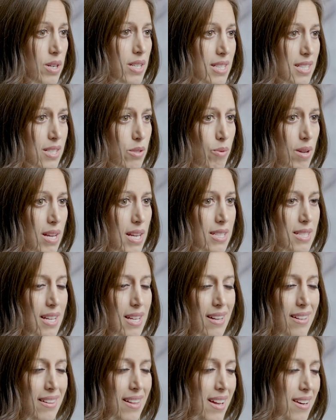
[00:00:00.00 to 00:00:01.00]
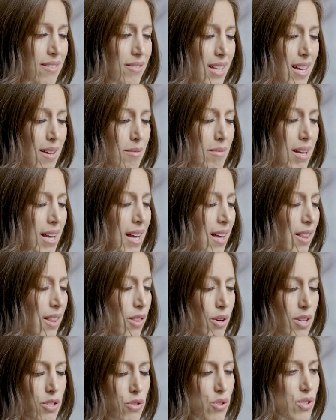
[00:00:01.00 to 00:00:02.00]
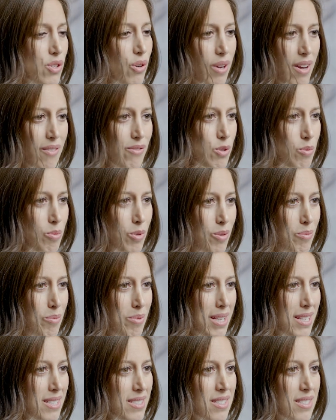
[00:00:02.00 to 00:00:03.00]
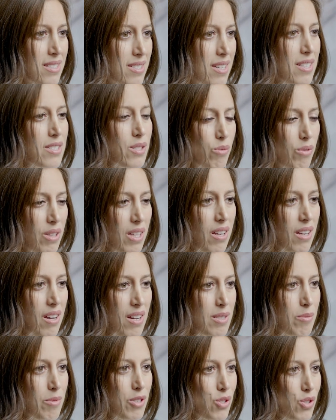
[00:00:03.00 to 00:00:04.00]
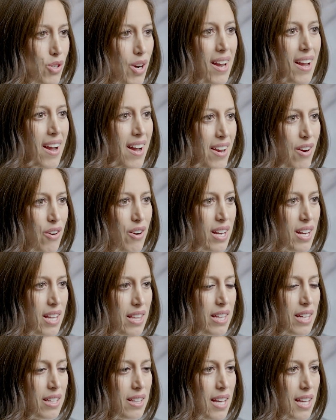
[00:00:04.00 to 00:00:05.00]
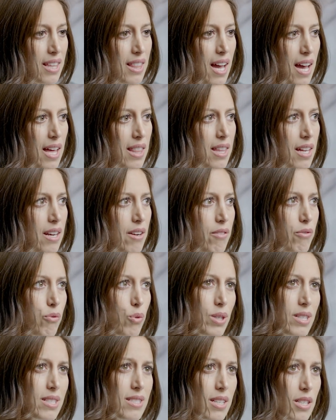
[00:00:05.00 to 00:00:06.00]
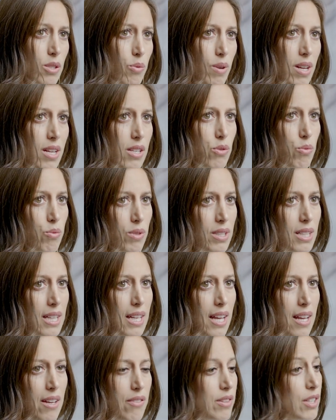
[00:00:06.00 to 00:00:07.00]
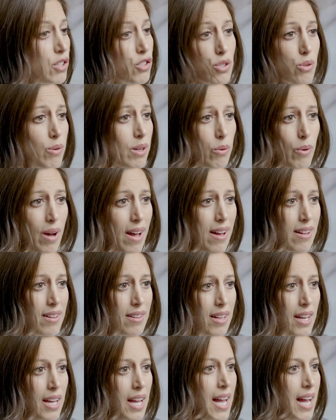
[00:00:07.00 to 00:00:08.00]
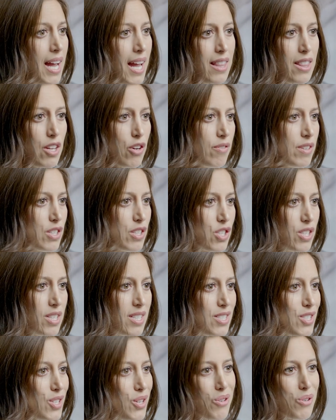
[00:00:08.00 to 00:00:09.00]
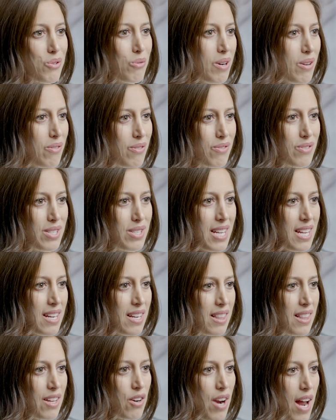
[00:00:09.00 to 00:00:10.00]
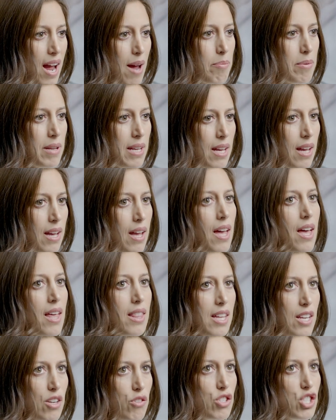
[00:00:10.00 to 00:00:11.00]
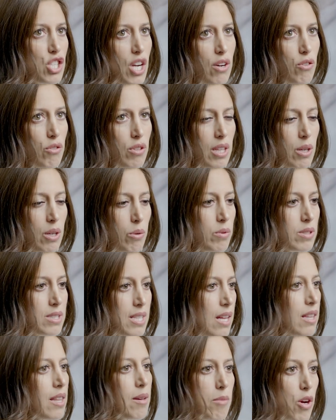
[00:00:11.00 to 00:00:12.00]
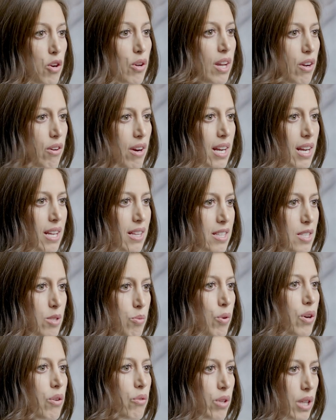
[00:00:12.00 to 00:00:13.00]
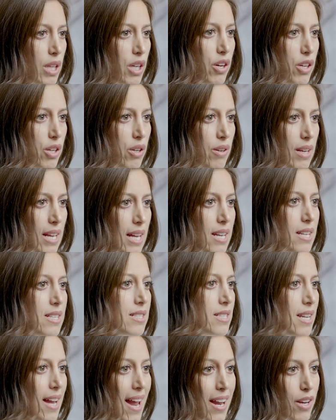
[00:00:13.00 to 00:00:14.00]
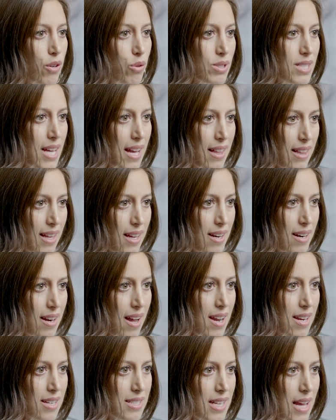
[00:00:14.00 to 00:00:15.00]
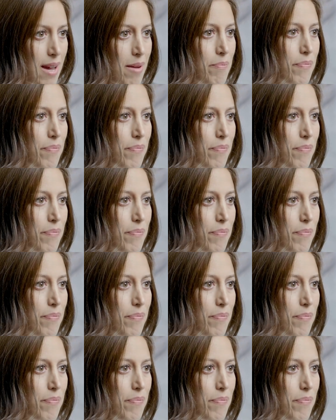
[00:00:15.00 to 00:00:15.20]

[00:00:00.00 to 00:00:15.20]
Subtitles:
to 6 weeks, and a lot of them, their eyes are so comfortable because this doesn't really cause much dry eye or anything like that, that at 4 to 6 weeks, really, if they're doing well and their vision is 20/15 and they're happy, then generally we'll tell them, okay, great, at this point, really all you need is an annual dilated eye exam.